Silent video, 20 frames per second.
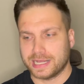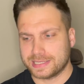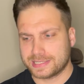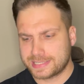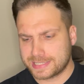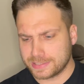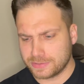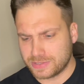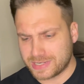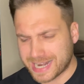
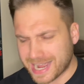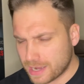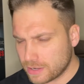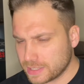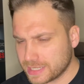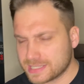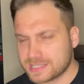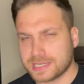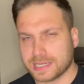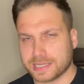so now
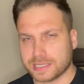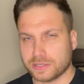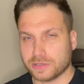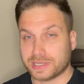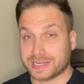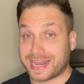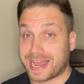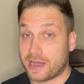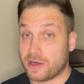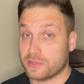let's take a look
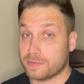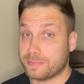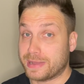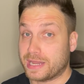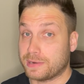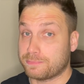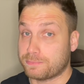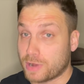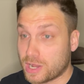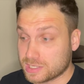at how the
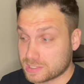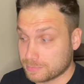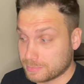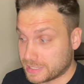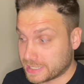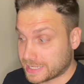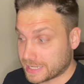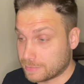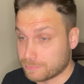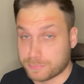band
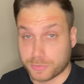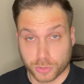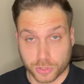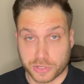possibly can pull it